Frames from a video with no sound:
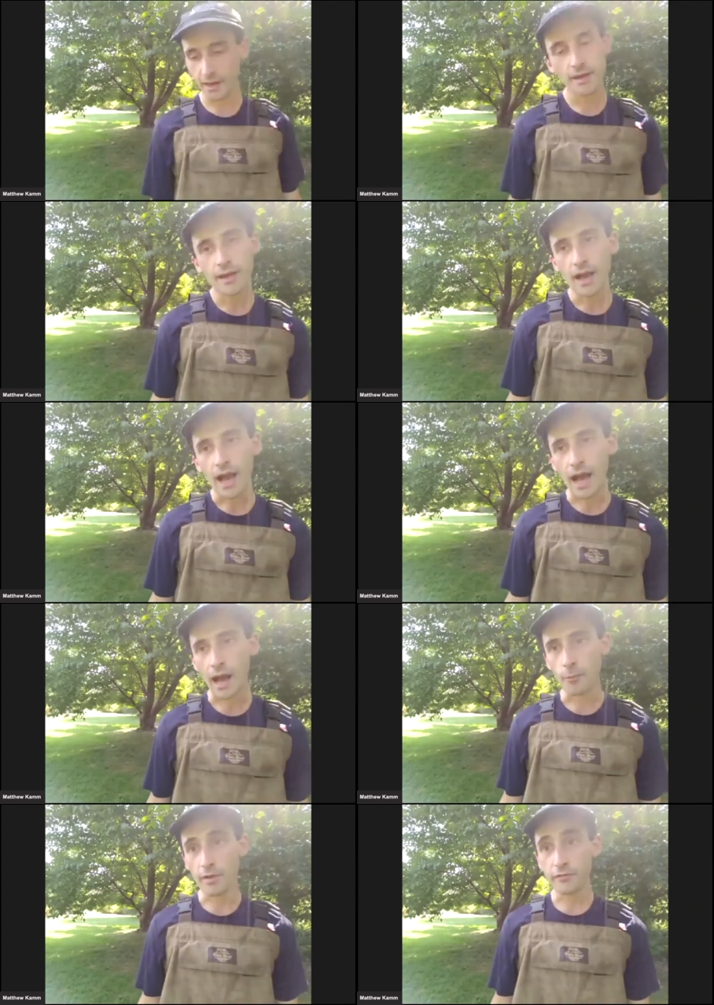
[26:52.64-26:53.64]
Um, we've
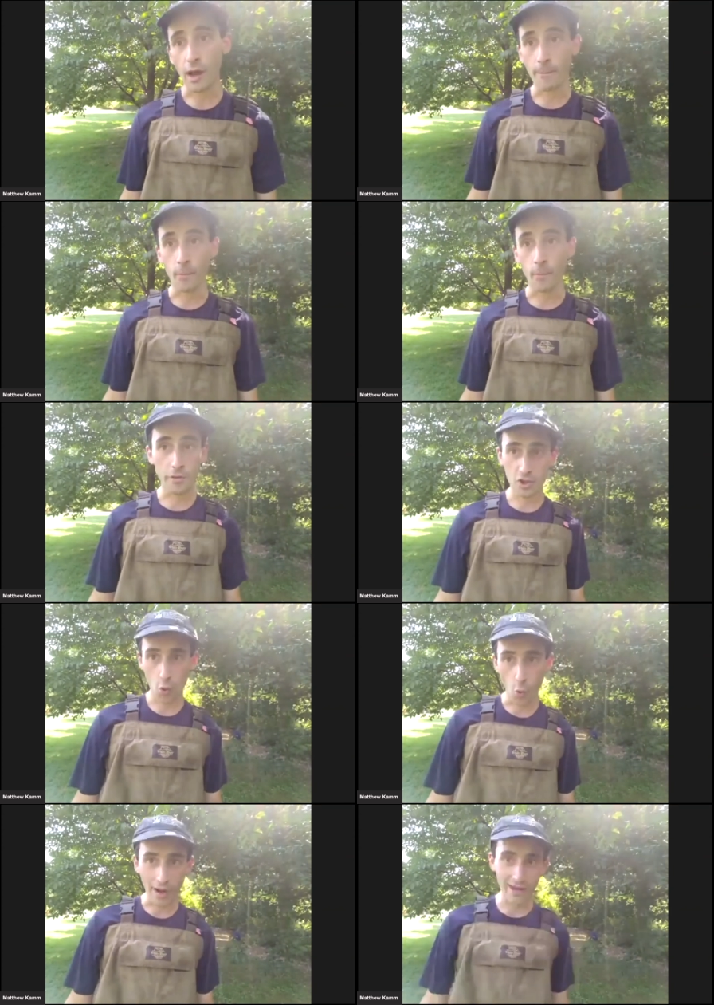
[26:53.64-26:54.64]
caught more than
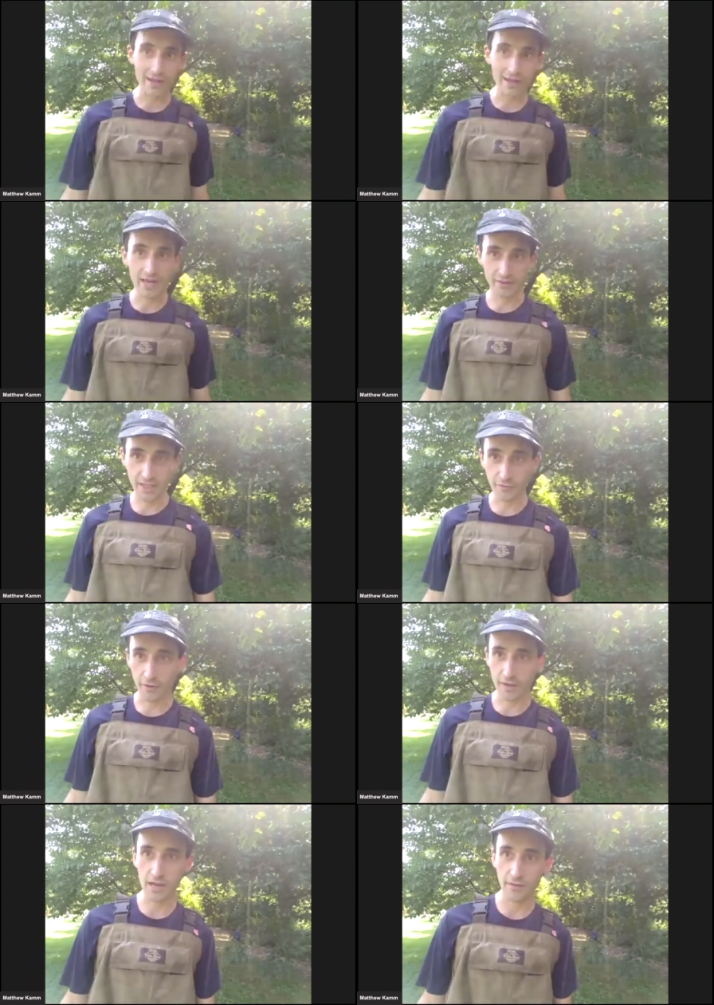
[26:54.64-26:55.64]
20 ind different
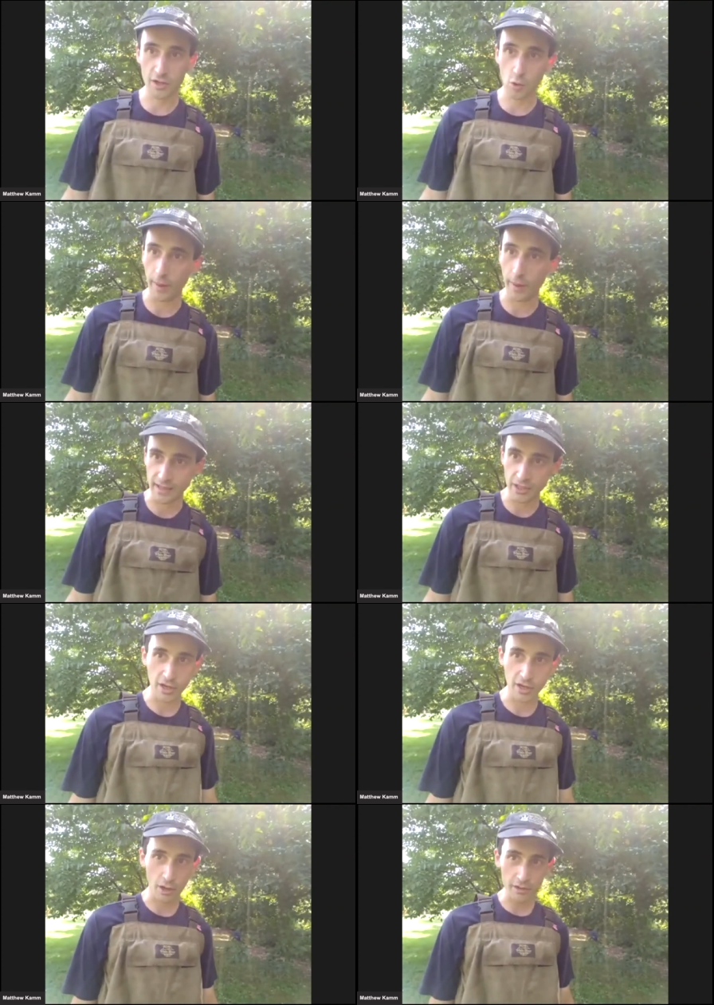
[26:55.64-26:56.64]
individual painted
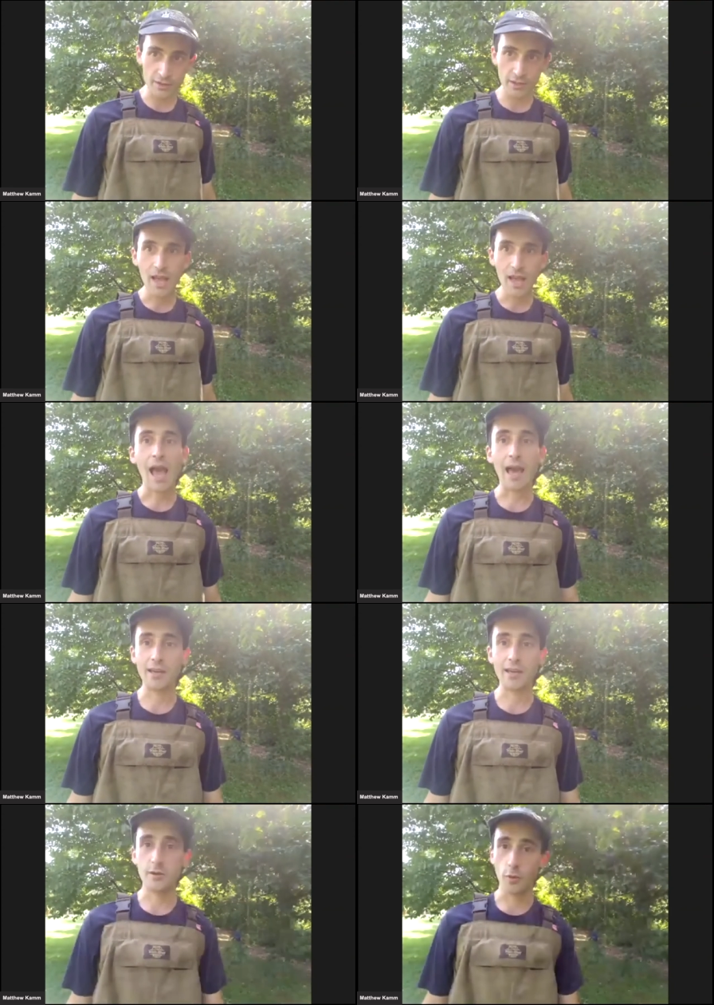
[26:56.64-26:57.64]
turtles and
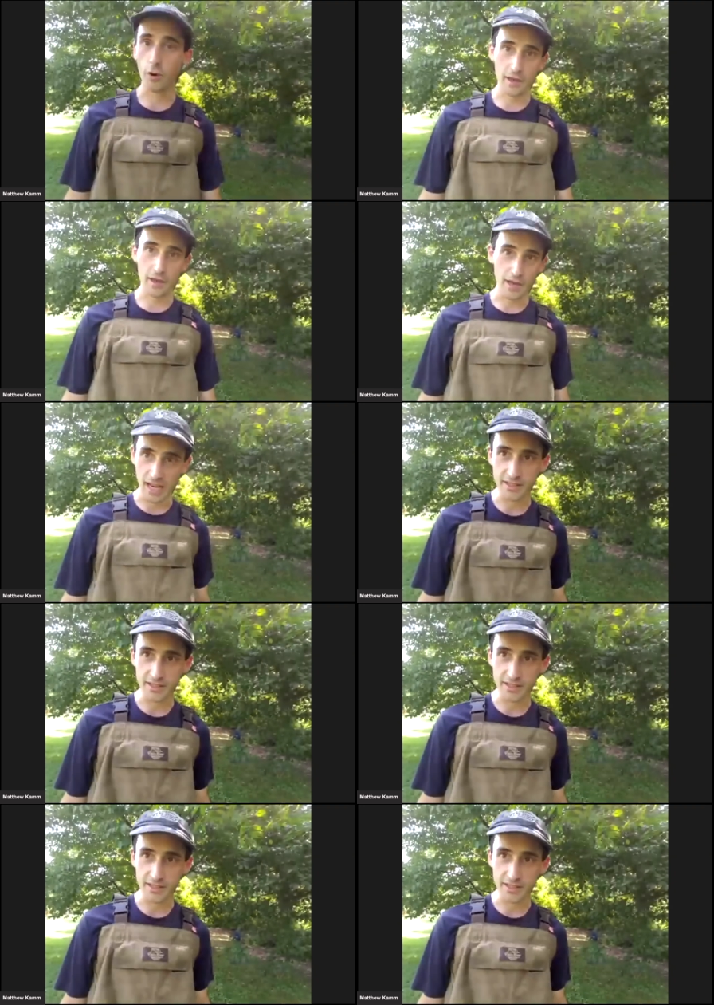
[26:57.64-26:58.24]
more than a dozen